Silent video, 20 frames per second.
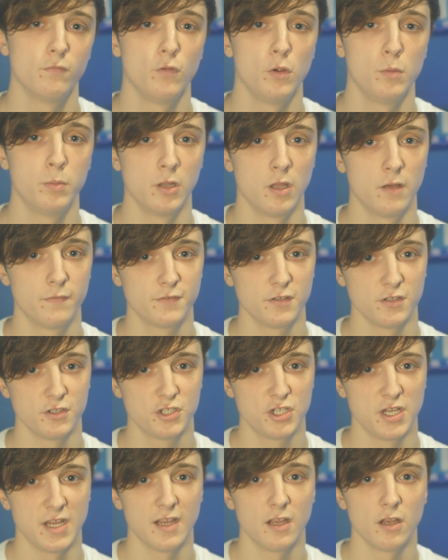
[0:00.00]
Ruben
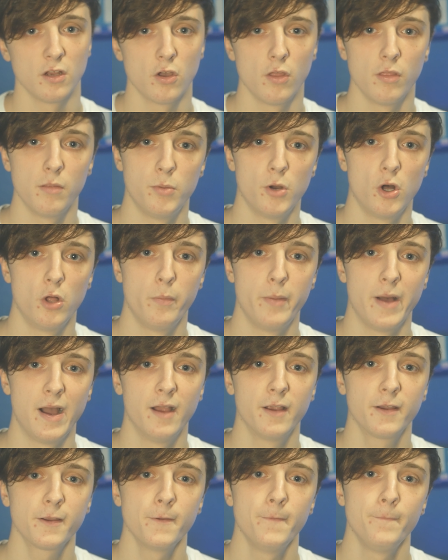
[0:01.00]
Loftus-Cheek and got the ball
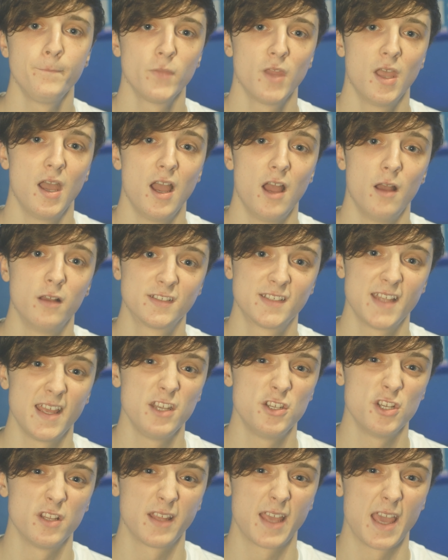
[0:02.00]
back at a
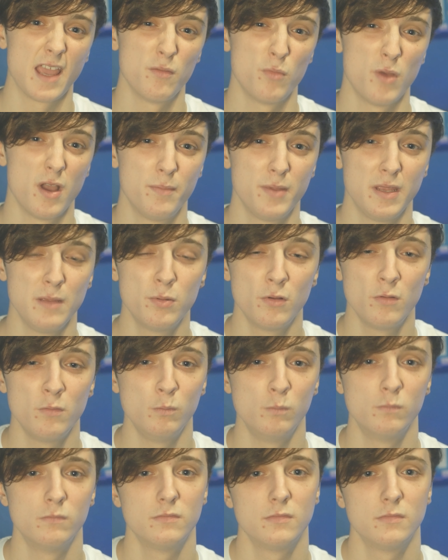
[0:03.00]
stage in the game where people